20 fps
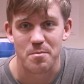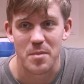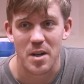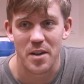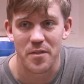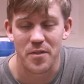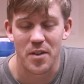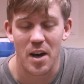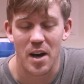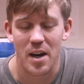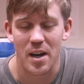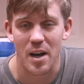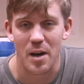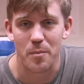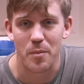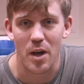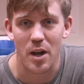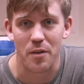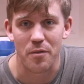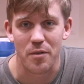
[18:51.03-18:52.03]
And if not,
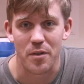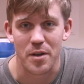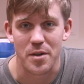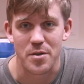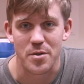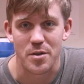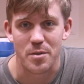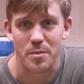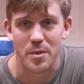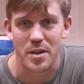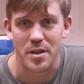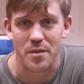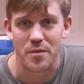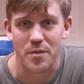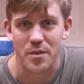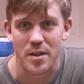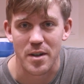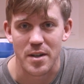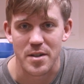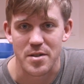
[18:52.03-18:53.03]
I'm not afraid to admit
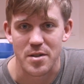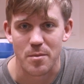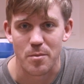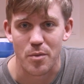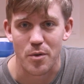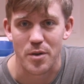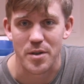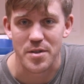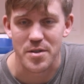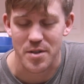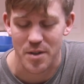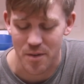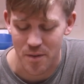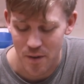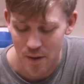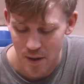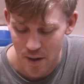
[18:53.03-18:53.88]
defeat at some point. So,